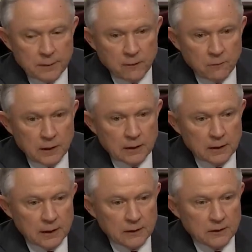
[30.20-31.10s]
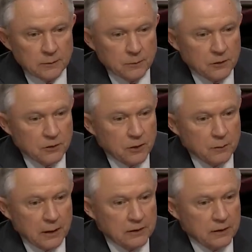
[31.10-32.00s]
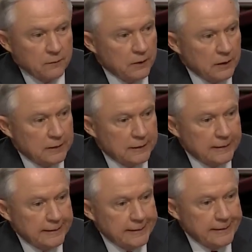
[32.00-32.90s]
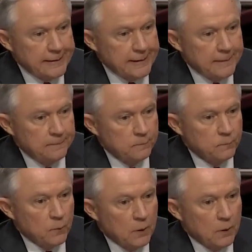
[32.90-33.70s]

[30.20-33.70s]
my recollection, but so much of this is in